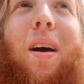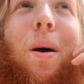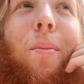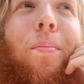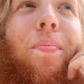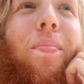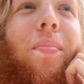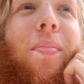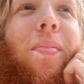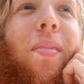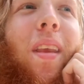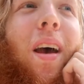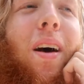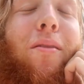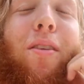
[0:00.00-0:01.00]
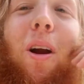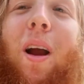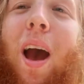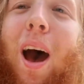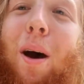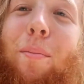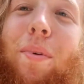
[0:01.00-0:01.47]
yeah, I'm
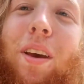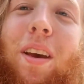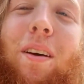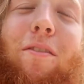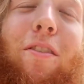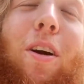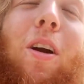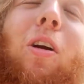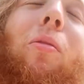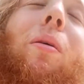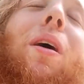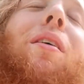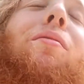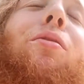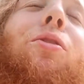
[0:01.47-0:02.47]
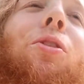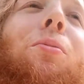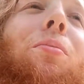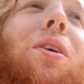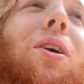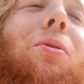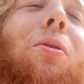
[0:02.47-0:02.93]
very happy, I'm very grateful
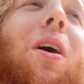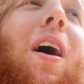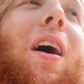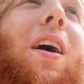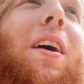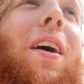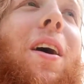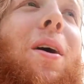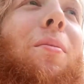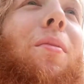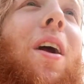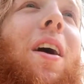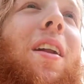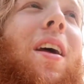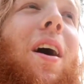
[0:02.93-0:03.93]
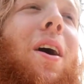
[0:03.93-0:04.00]
to be where I am right